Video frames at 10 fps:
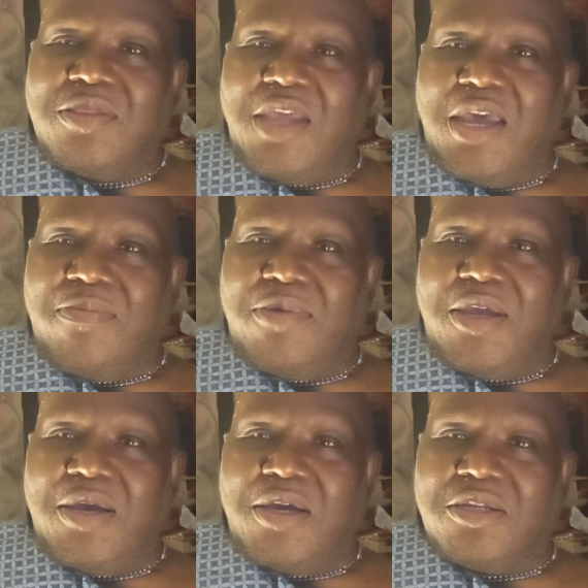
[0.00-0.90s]

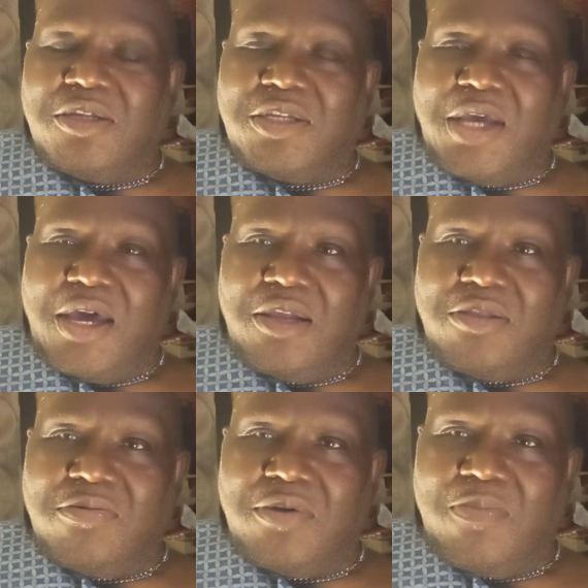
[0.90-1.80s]
Davey has
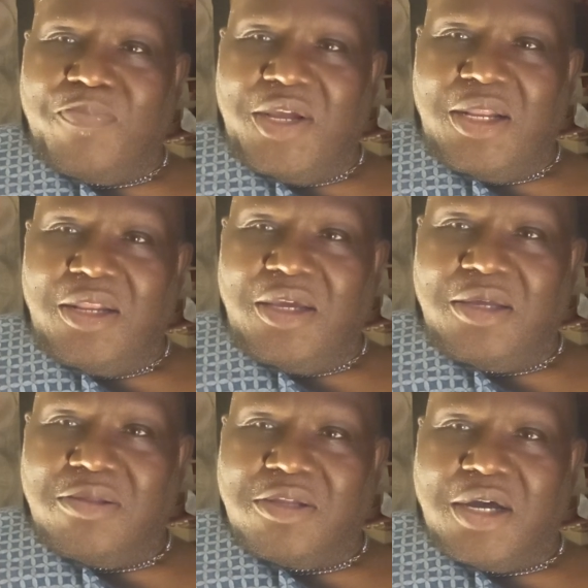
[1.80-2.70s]
decided to
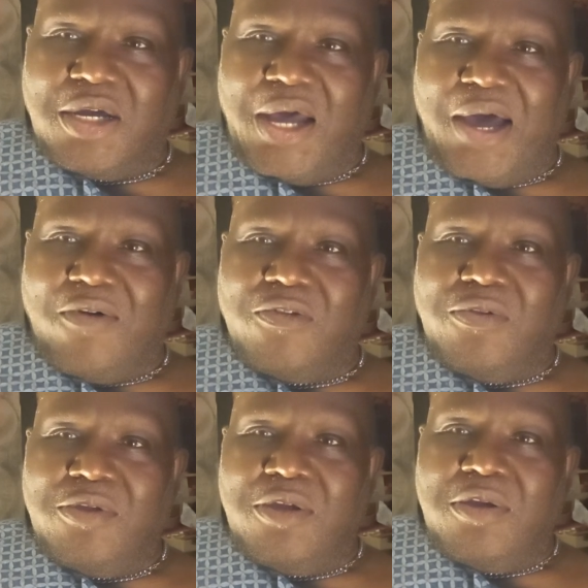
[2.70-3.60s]
completely duck out